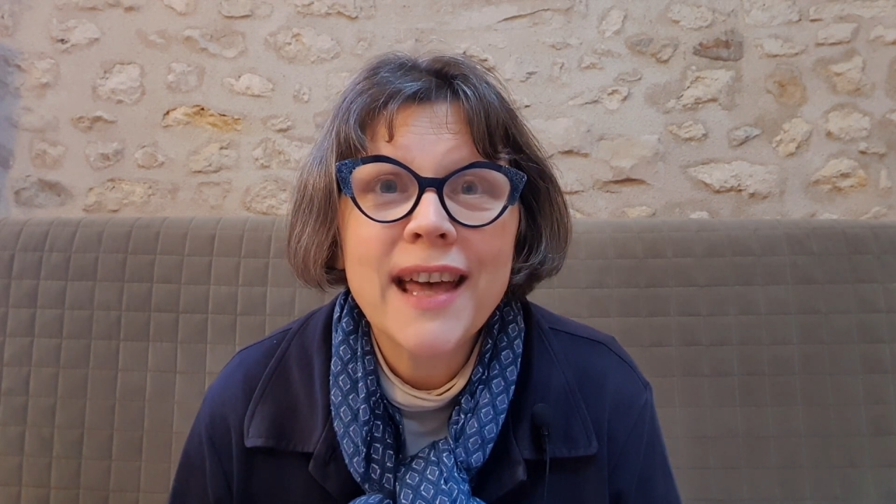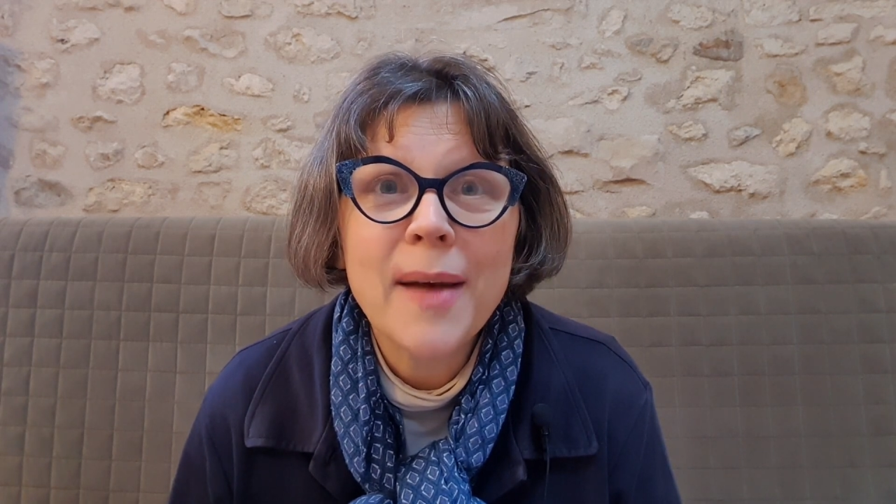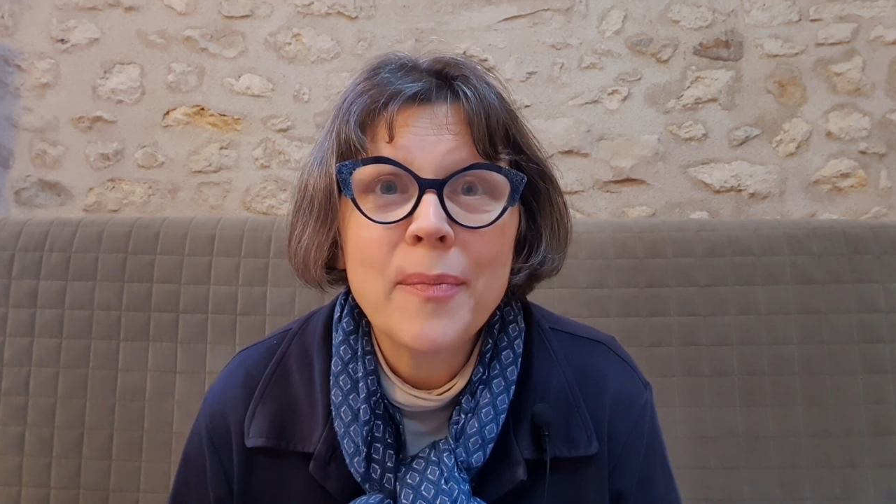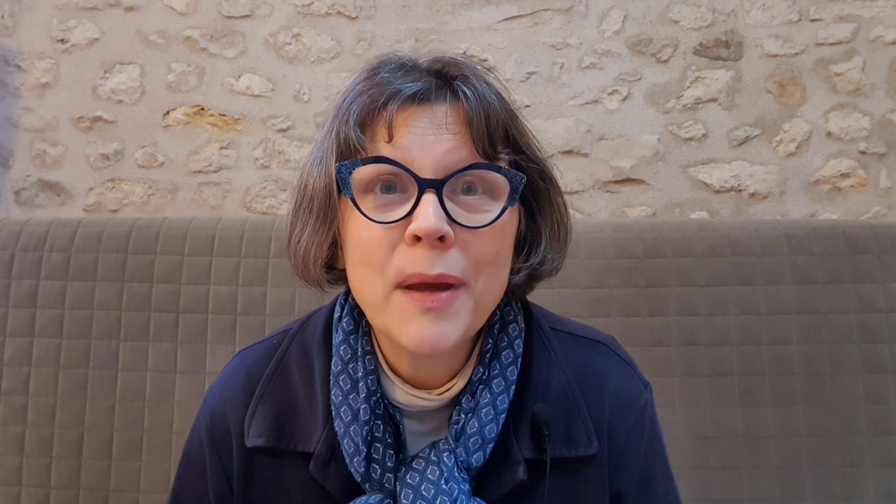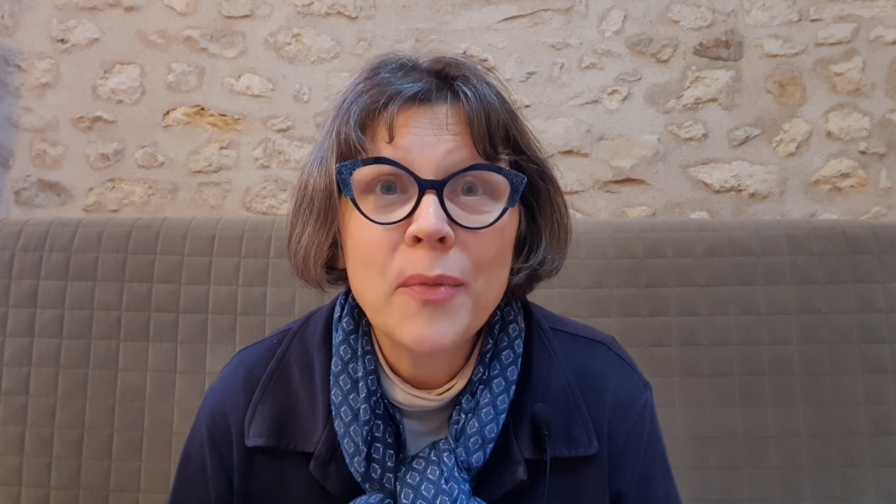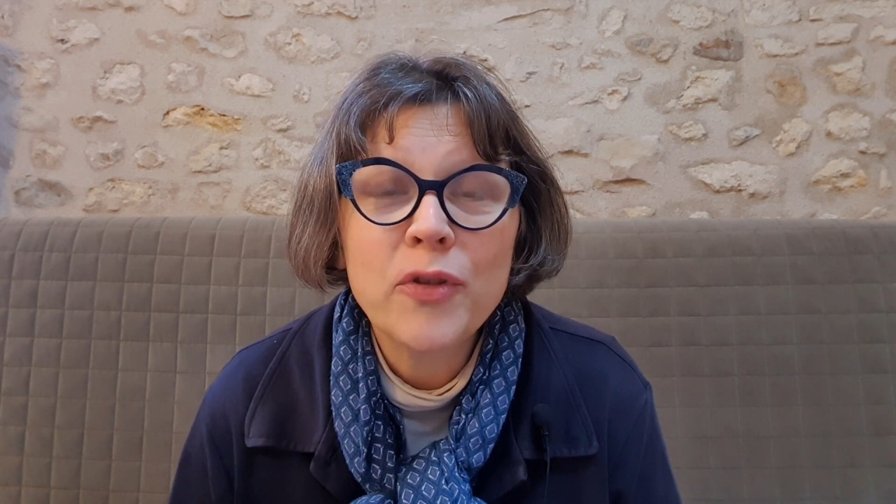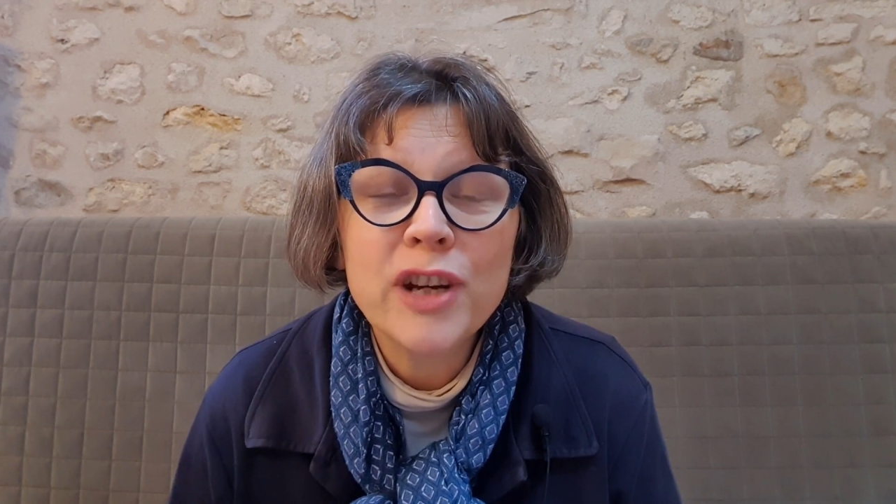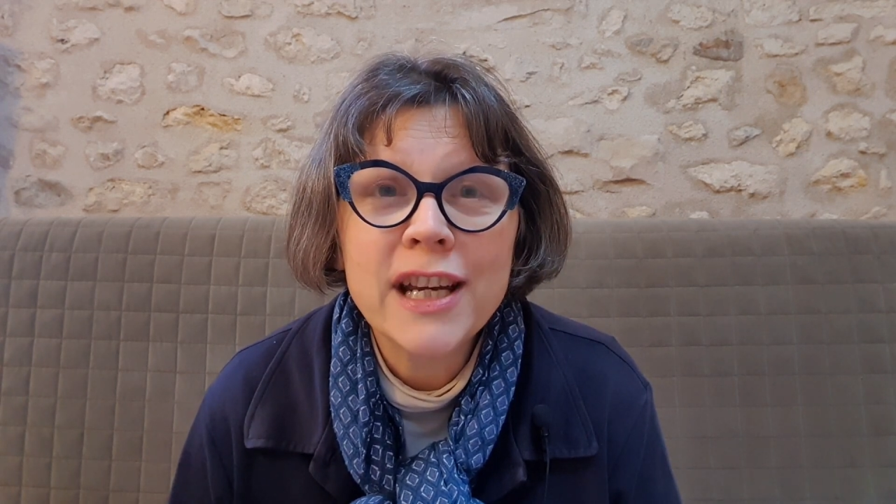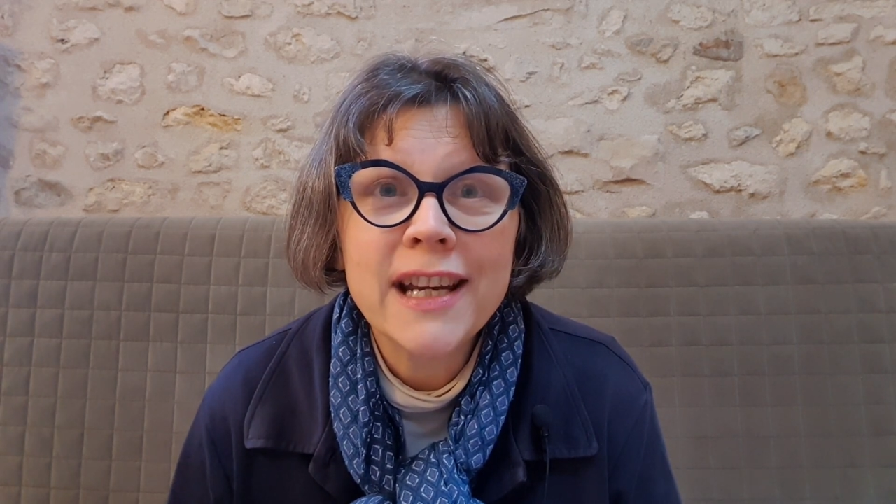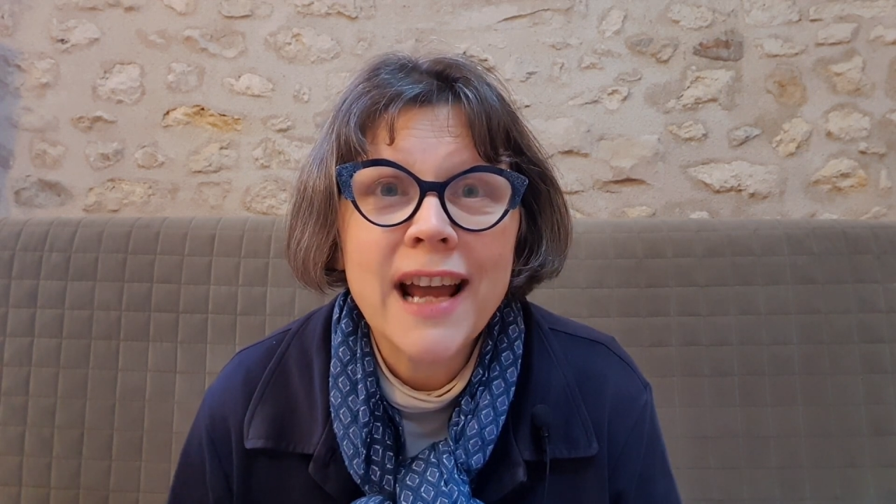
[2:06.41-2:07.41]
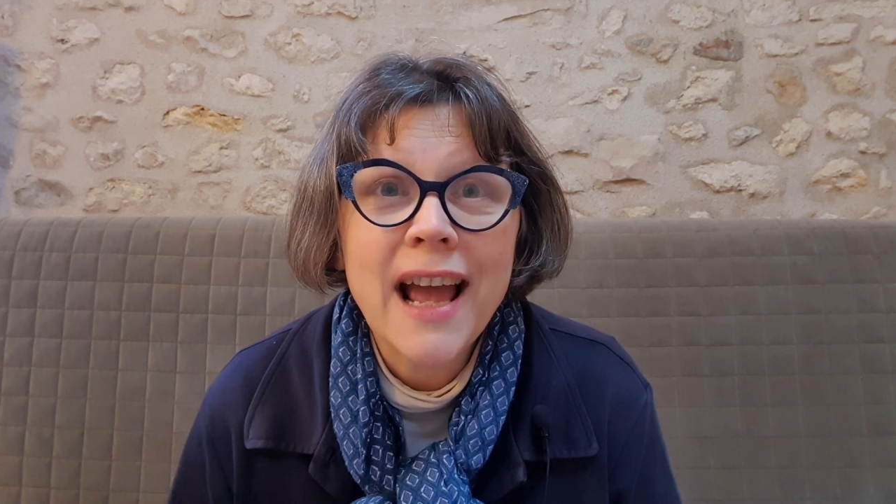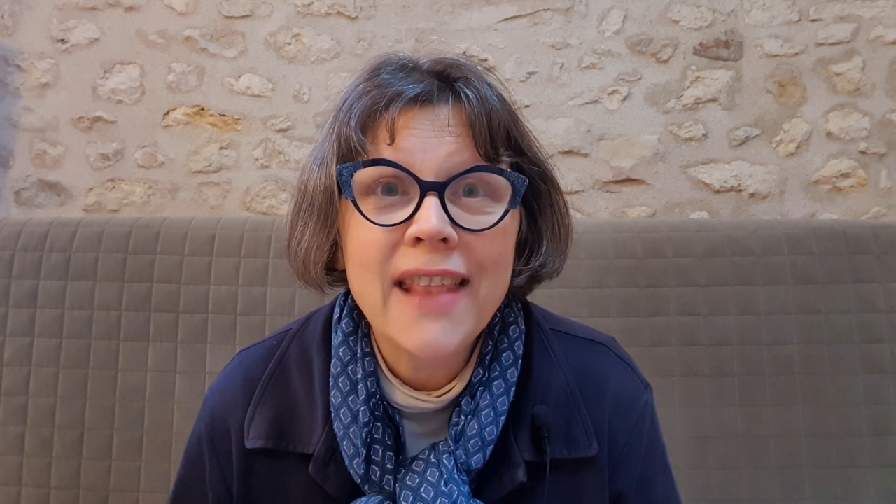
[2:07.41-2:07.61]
that memory